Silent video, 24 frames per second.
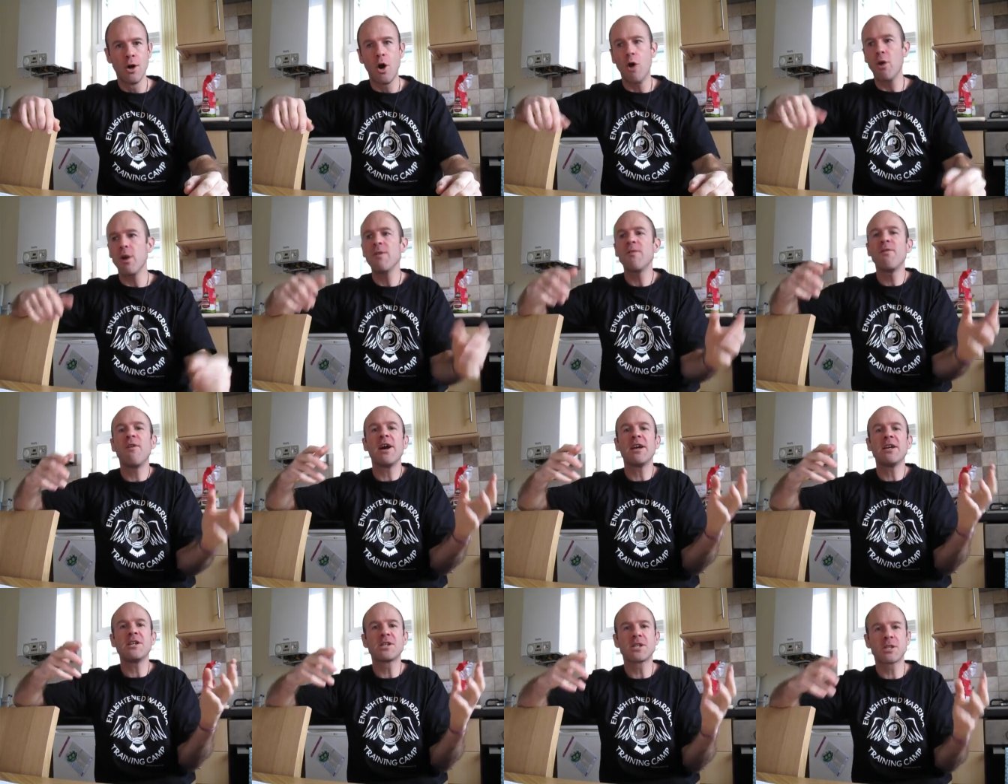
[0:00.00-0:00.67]
Or if
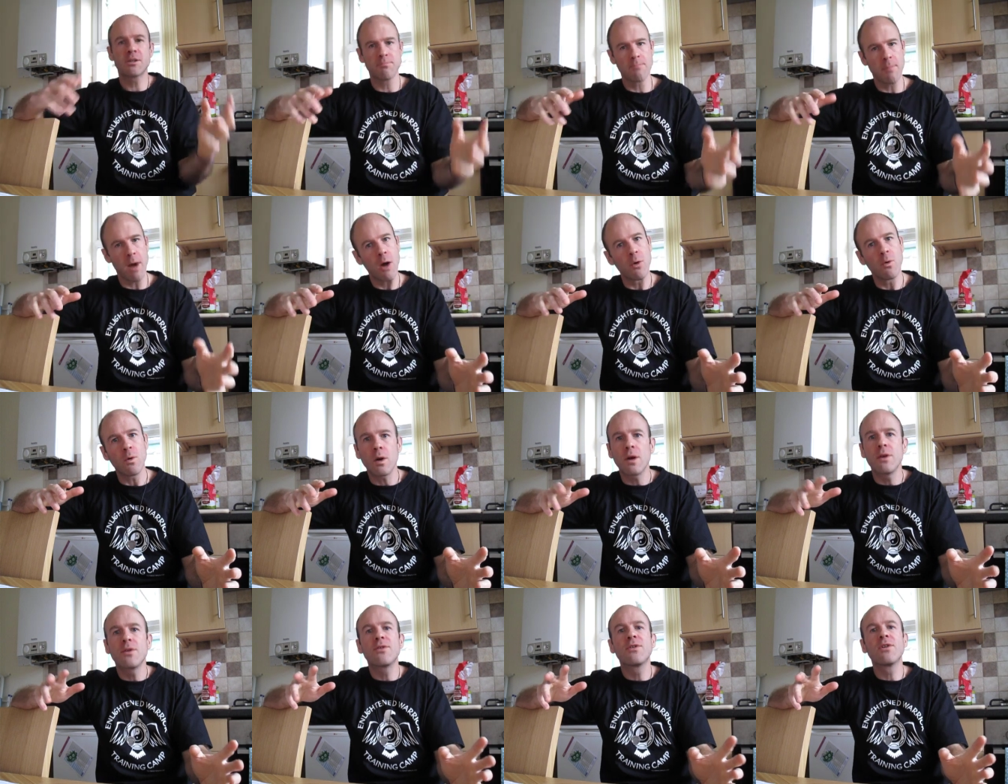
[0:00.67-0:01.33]
I
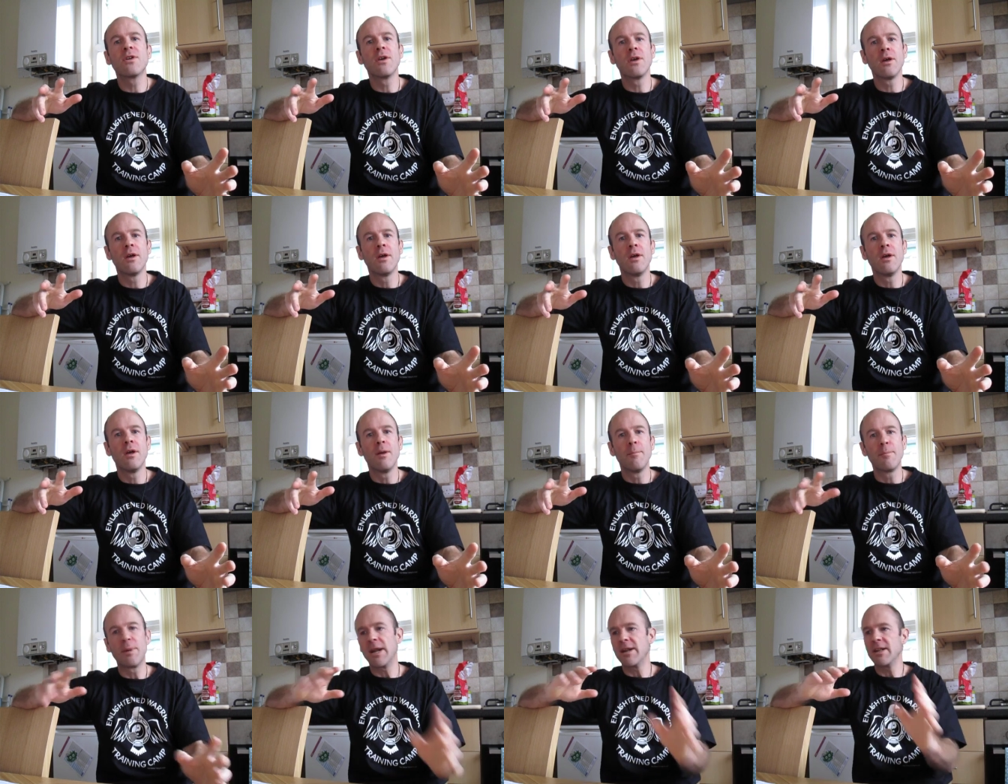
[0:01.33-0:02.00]
smoked,
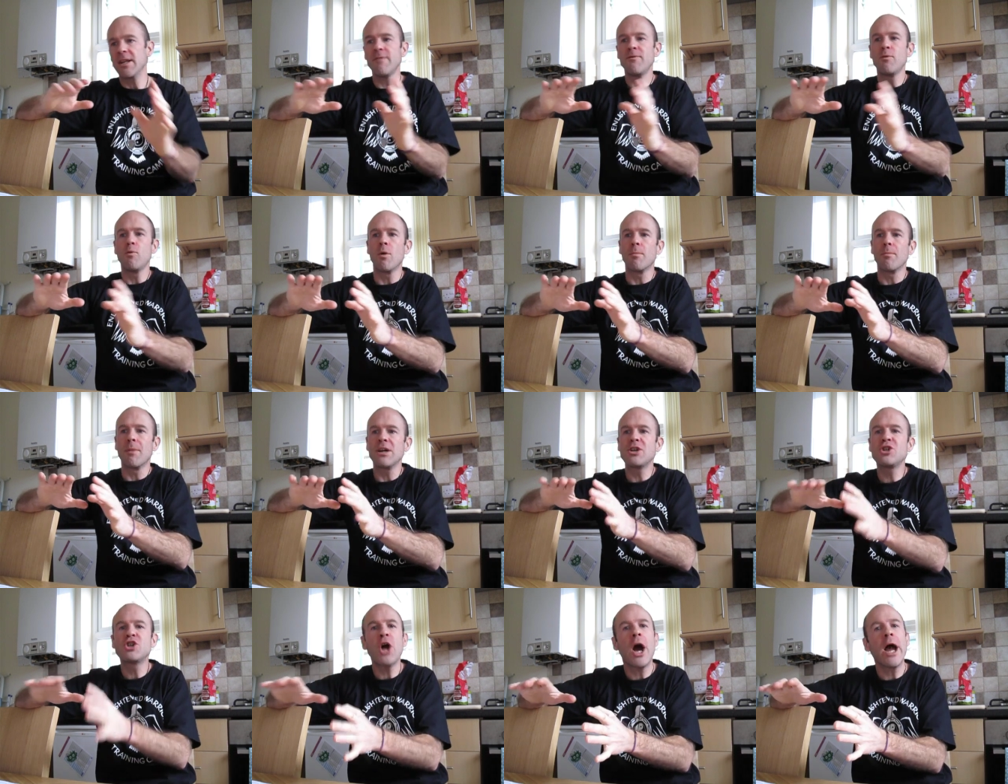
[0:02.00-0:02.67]
but I'd never want
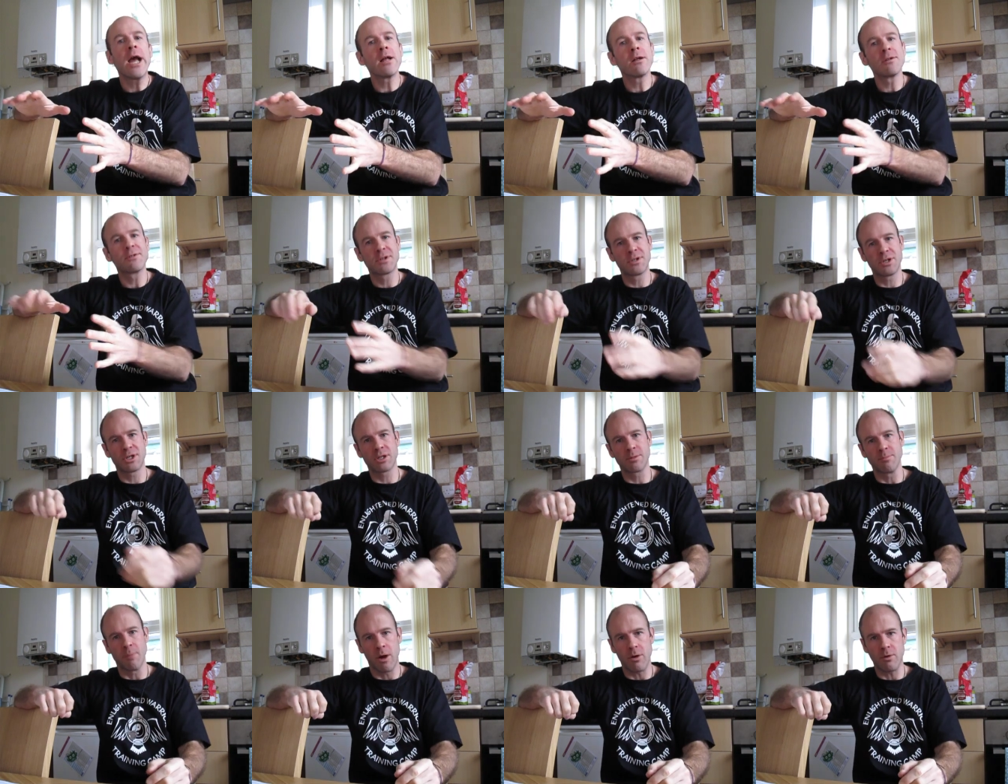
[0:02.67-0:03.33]
my child to
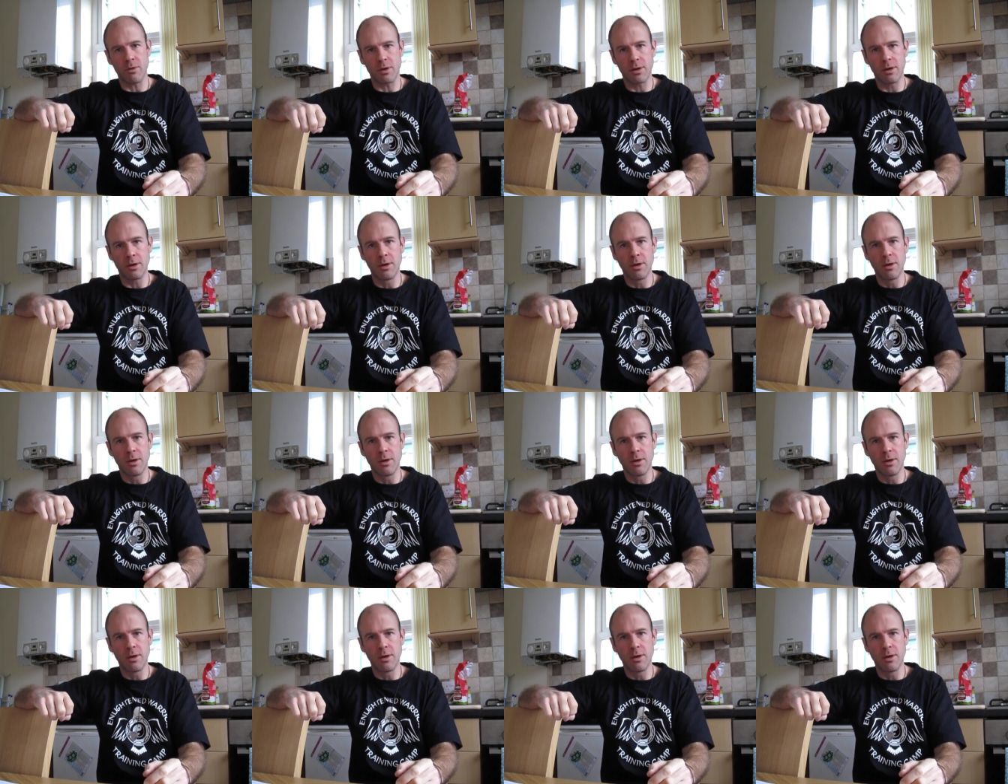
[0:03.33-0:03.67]
smoke.